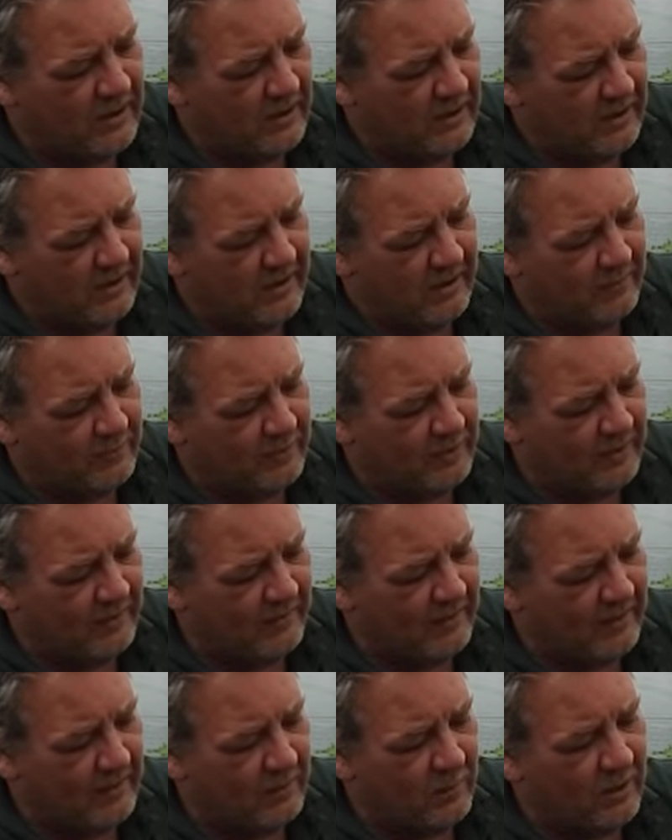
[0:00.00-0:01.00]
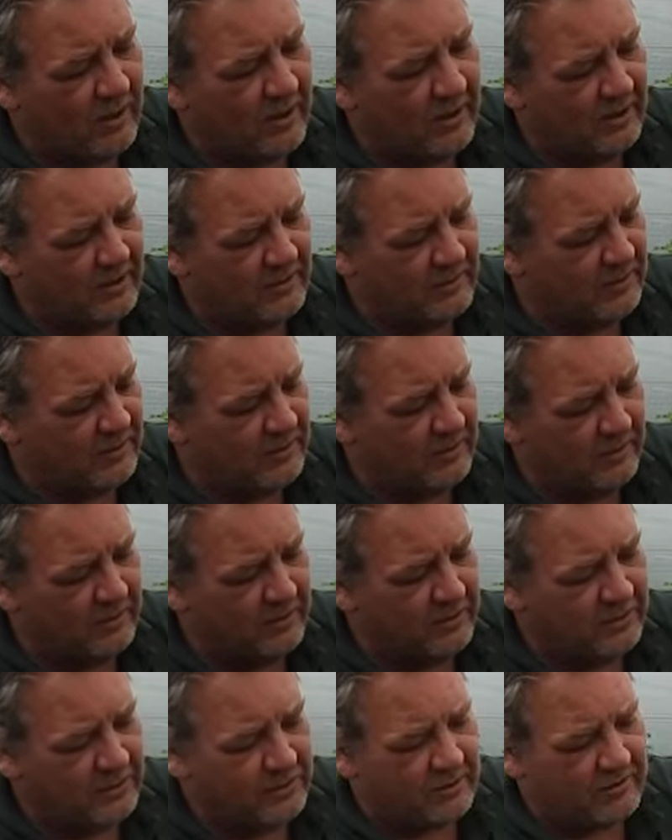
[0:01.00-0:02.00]
I mean, what I usually do is
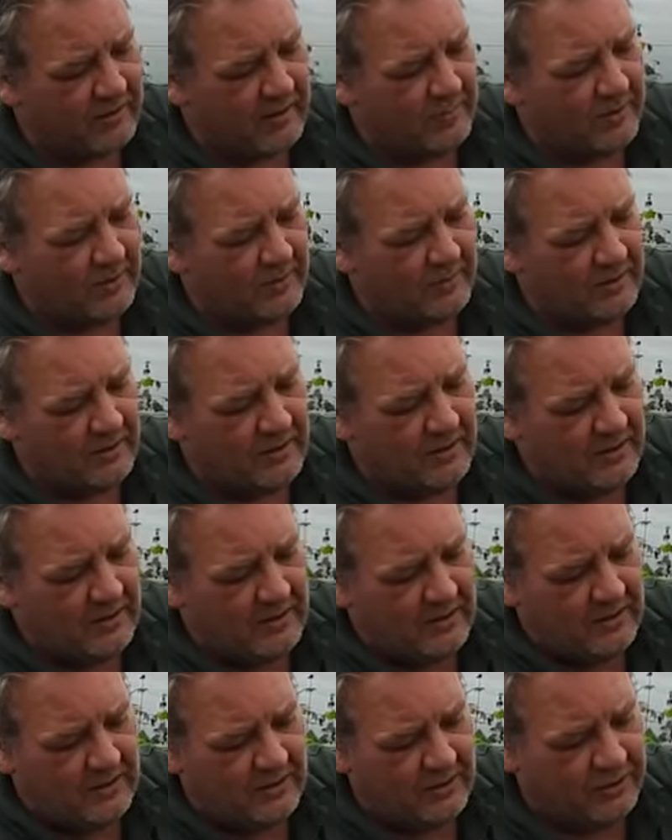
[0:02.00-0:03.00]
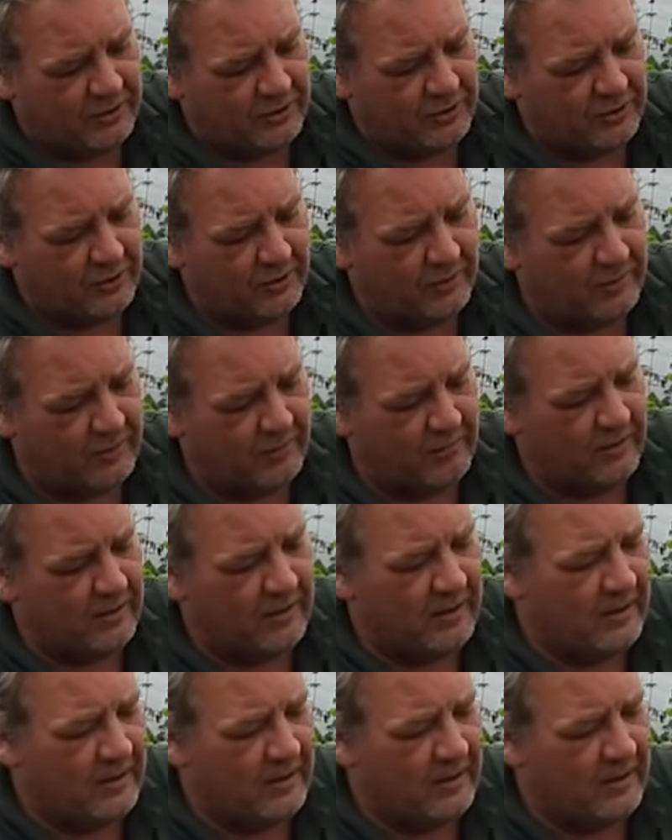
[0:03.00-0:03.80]
just grab them and just chop them.